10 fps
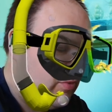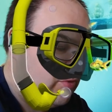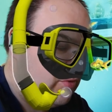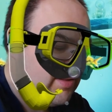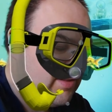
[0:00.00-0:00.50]
or
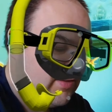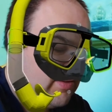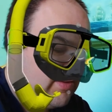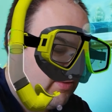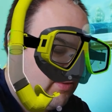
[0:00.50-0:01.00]
Dad took
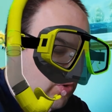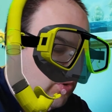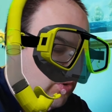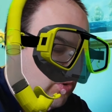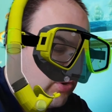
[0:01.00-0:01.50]
turns on
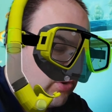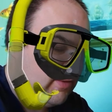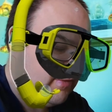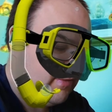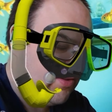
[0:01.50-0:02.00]
watch the
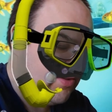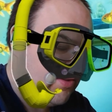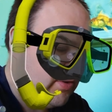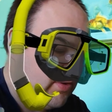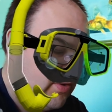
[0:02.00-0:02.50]
first 2
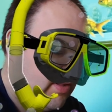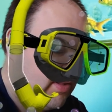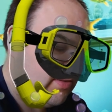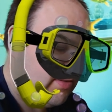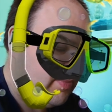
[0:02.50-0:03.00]

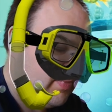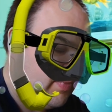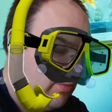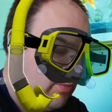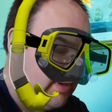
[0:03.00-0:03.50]
nights. They
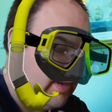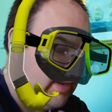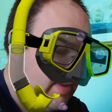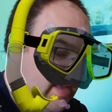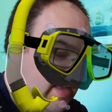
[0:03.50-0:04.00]
wouldn't let
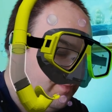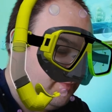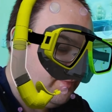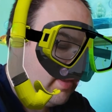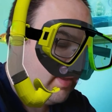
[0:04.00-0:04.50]
me.
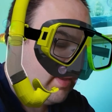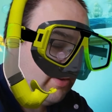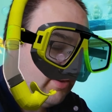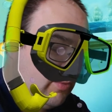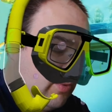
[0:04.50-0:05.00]
I don't
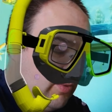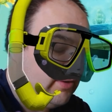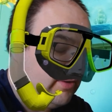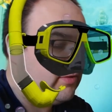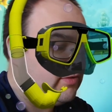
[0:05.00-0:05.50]
know why not.